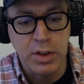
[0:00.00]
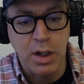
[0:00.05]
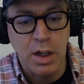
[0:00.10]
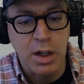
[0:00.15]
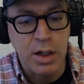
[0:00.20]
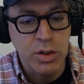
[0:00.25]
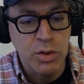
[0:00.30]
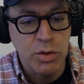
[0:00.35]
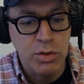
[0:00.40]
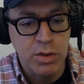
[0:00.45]

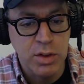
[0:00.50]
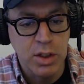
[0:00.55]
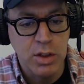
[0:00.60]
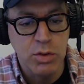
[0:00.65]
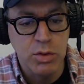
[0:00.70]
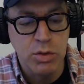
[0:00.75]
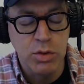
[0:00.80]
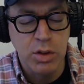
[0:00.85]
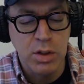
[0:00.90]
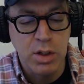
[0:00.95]
are using
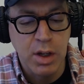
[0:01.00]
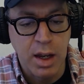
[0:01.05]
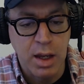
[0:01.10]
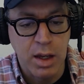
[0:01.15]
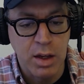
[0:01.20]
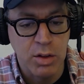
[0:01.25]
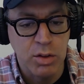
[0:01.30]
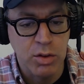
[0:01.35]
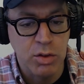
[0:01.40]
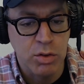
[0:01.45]
Google
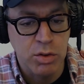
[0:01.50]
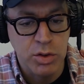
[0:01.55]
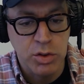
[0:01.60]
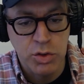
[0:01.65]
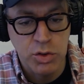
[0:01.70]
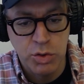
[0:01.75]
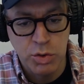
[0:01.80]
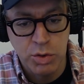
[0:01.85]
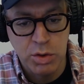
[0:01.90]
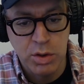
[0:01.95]
Cloud or
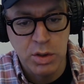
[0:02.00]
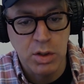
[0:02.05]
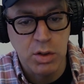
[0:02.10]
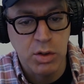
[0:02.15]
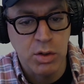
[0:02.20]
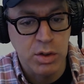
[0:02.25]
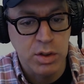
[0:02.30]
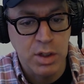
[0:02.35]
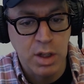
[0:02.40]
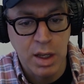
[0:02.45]
Azure
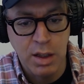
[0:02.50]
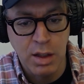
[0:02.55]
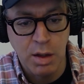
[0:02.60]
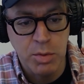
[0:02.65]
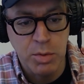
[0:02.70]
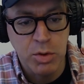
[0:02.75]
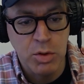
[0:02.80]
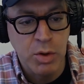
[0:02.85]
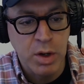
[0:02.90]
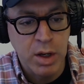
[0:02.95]
or
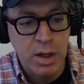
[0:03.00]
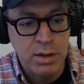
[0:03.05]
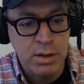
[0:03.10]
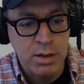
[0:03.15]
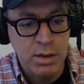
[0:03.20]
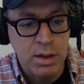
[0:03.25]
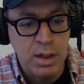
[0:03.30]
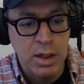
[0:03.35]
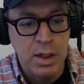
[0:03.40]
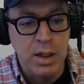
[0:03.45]

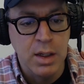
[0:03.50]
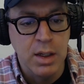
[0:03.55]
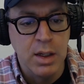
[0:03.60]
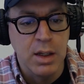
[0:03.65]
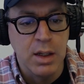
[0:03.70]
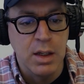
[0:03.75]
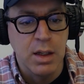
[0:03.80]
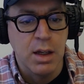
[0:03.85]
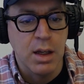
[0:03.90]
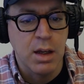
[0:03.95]
AWS,
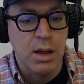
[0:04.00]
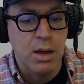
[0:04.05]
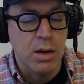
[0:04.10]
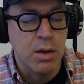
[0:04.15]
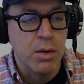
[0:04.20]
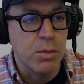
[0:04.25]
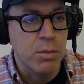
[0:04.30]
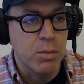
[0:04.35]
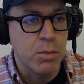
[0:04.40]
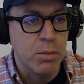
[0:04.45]

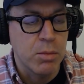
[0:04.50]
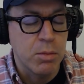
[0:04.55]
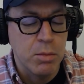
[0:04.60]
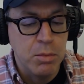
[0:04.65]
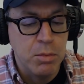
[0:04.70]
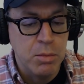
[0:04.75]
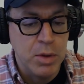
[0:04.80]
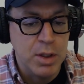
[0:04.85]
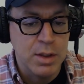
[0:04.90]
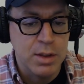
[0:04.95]

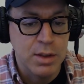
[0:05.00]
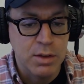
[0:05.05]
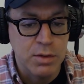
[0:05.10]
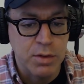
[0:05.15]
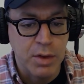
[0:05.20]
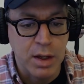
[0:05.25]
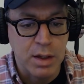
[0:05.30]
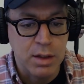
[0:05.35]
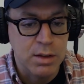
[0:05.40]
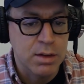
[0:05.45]
means
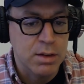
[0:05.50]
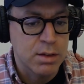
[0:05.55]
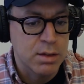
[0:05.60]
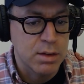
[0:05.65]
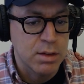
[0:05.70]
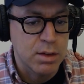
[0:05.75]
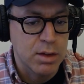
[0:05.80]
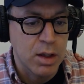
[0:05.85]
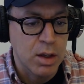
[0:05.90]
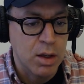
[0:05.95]
that
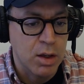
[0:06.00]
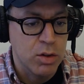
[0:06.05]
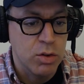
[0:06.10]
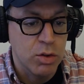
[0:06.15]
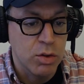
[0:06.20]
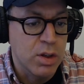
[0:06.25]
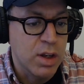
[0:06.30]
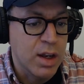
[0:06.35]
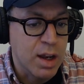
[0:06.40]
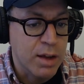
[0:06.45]
you
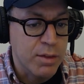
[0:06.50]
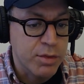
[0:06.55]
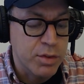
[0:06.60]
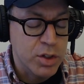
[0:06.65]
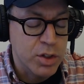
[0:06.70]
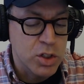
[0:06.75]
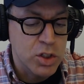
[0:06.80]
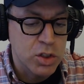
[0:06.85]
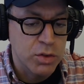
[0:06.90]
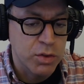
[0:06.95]
can
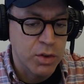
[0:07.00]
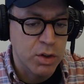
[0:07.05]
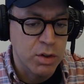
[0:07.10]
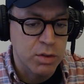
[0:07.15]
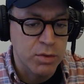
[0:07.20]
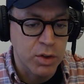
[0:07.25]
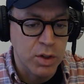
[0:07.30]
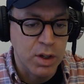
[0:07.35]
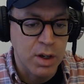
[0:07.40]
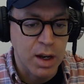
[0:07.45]
leverage
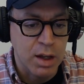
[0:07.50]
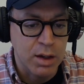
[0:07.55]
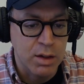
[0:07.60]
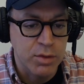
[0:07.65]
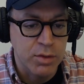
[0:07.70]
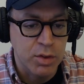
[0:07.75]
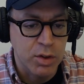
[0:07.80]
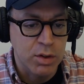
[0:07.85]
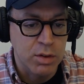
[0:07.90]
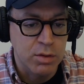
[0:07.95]

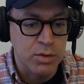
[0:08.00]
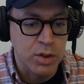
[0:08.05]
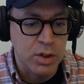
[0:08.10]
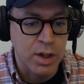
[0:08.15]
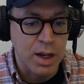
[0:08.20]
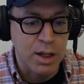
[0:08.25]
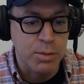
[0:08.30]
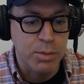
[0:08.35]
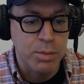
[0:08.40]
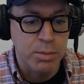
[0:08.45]
the
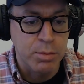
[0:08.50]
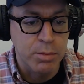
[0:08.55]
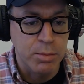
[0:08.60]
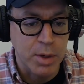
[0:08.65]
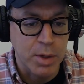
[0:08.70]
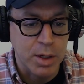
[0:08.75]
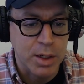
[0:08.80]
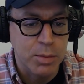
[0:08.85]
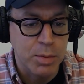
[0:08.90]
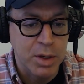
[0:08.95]
cloud
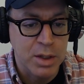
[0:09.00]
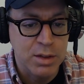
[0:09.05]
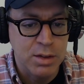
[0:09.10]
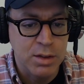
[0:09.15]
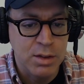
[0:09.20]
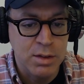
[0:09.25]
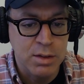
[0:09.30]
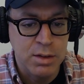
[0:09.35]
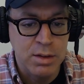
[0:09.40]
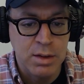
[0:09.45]

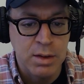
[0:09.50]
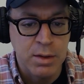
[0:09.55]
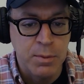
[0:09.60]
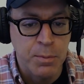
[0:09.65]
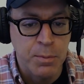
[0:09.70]
marketplaces,